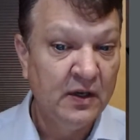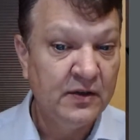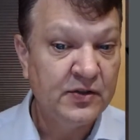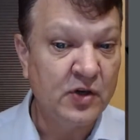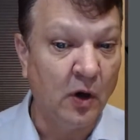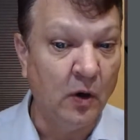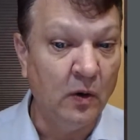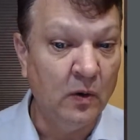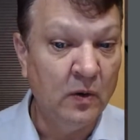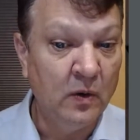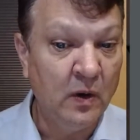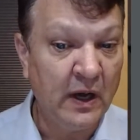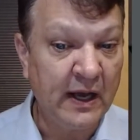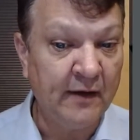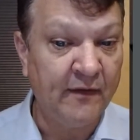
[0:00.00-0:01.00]
So
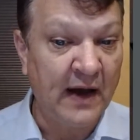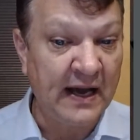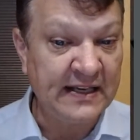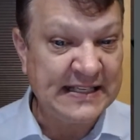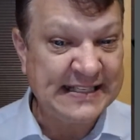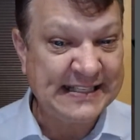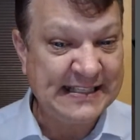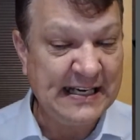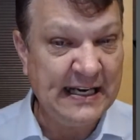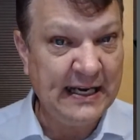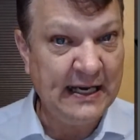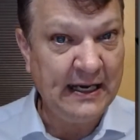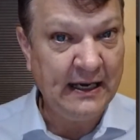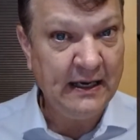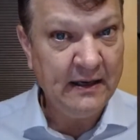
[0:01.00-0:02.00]
if I
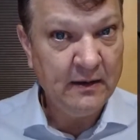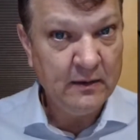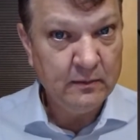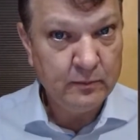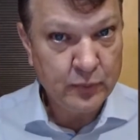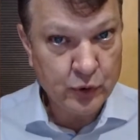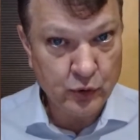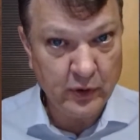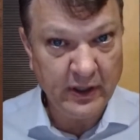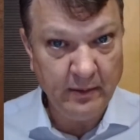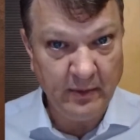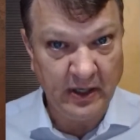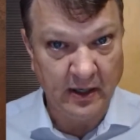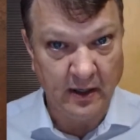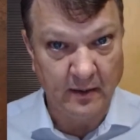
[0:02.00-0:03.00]
see
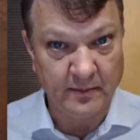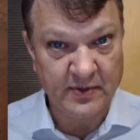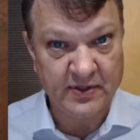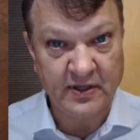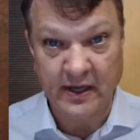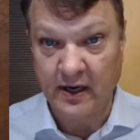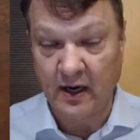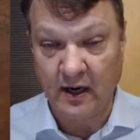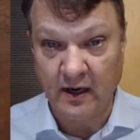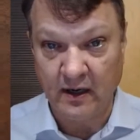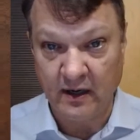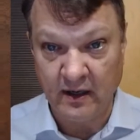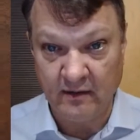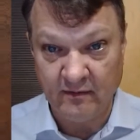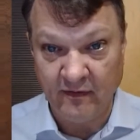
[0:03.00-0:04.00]
premiums that
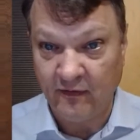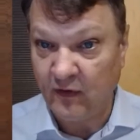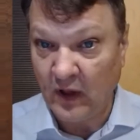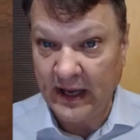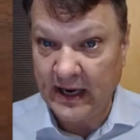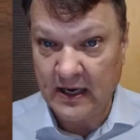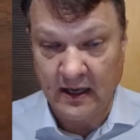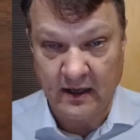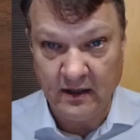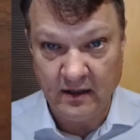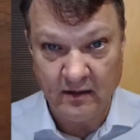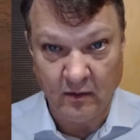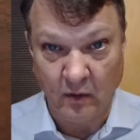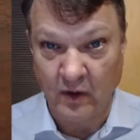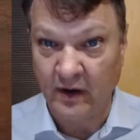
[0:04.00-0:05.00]
are
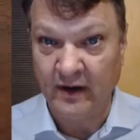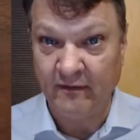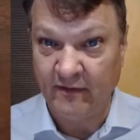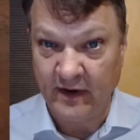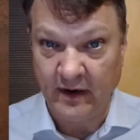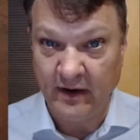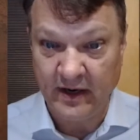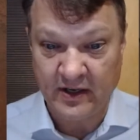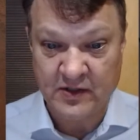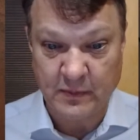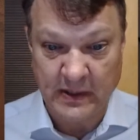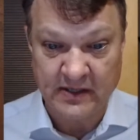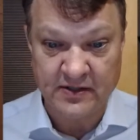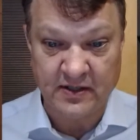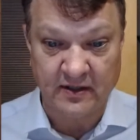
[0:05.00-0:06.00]
inflated or very
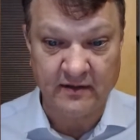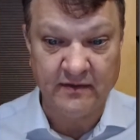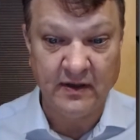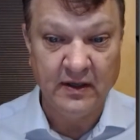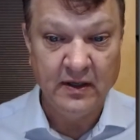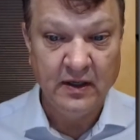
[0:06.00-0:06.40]
expensive,